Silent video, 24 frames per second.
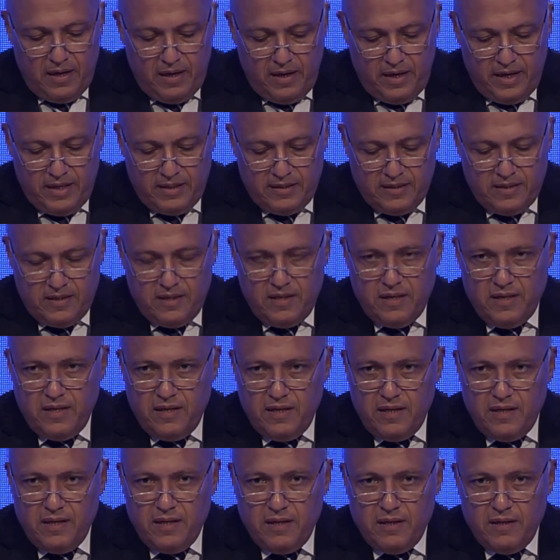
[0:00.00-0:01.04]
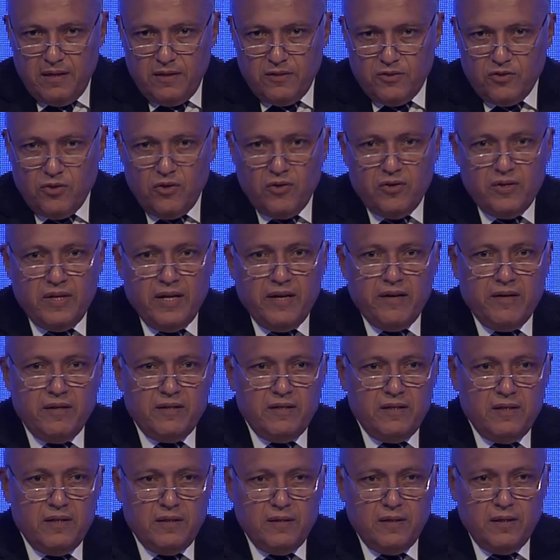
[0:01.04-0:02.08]
is the
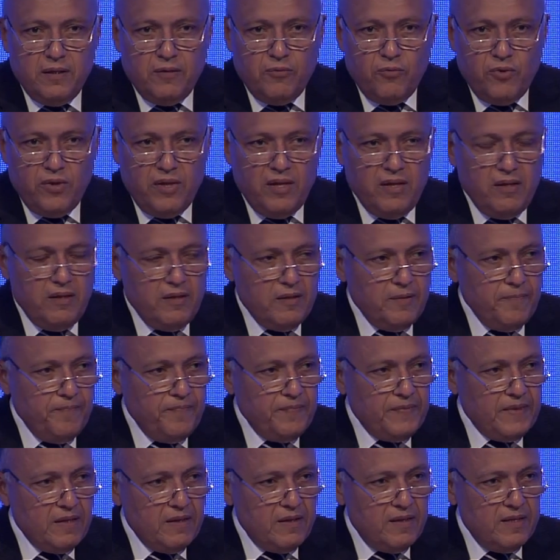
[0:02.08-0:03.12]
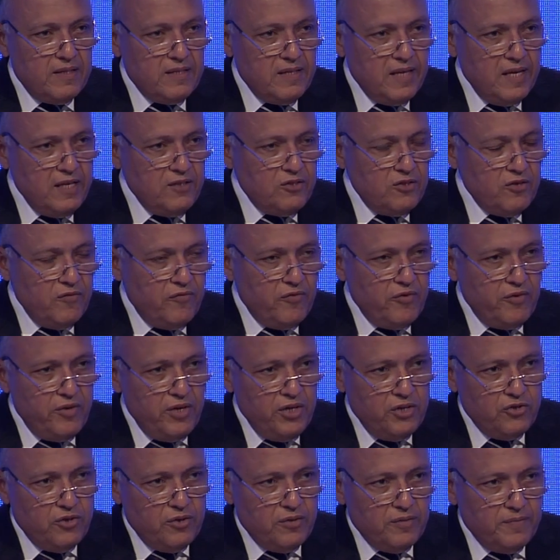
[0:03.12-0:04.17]
solidarity within the states of the
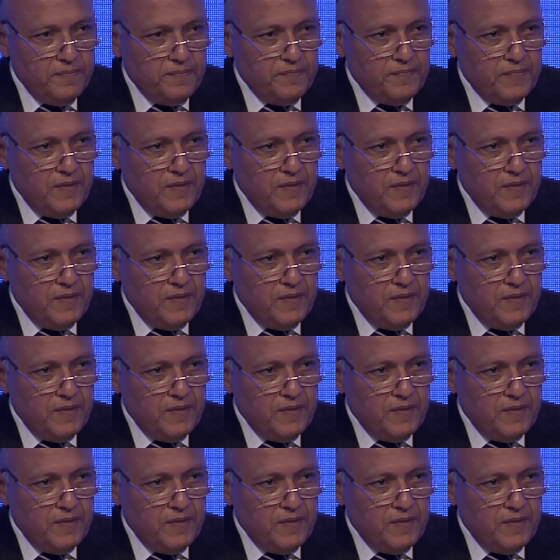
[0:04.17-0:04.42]
region,